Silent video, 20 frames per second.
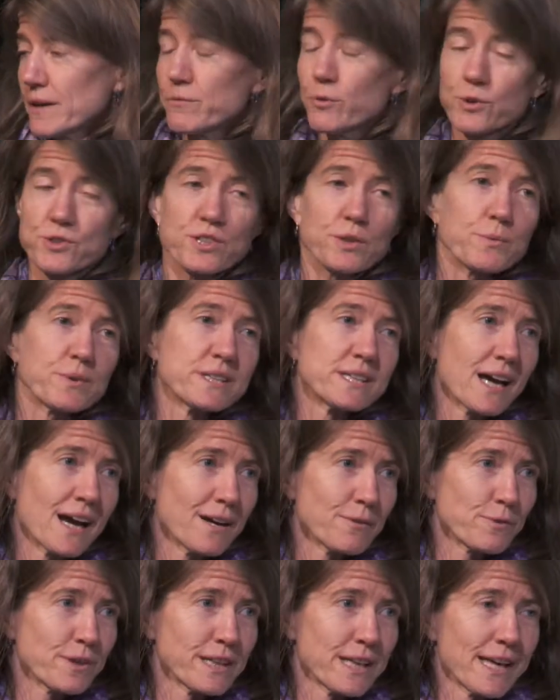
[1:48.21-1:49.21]
Unfortunately, we're
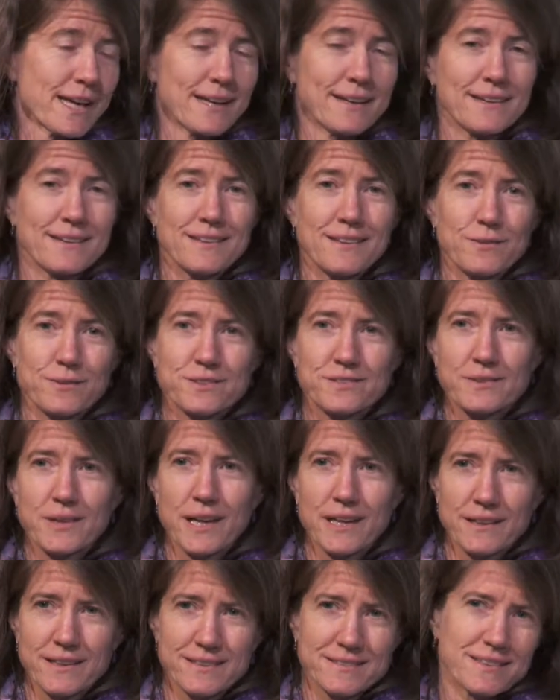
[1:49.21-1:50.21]
not related. There was
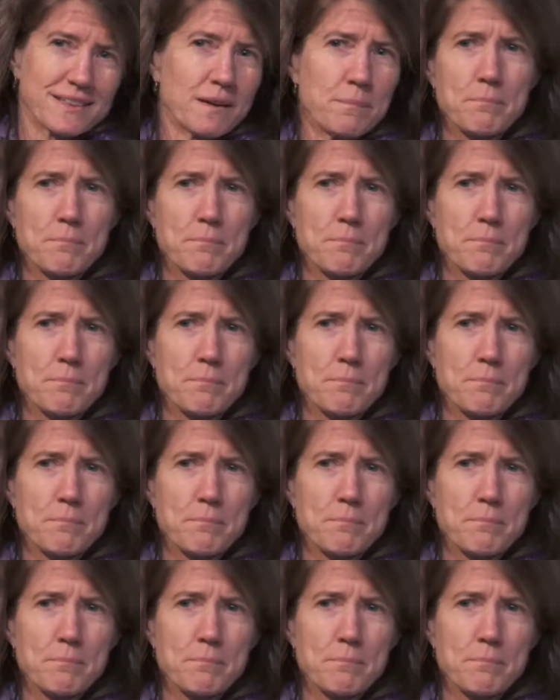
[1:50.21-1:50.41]
kind of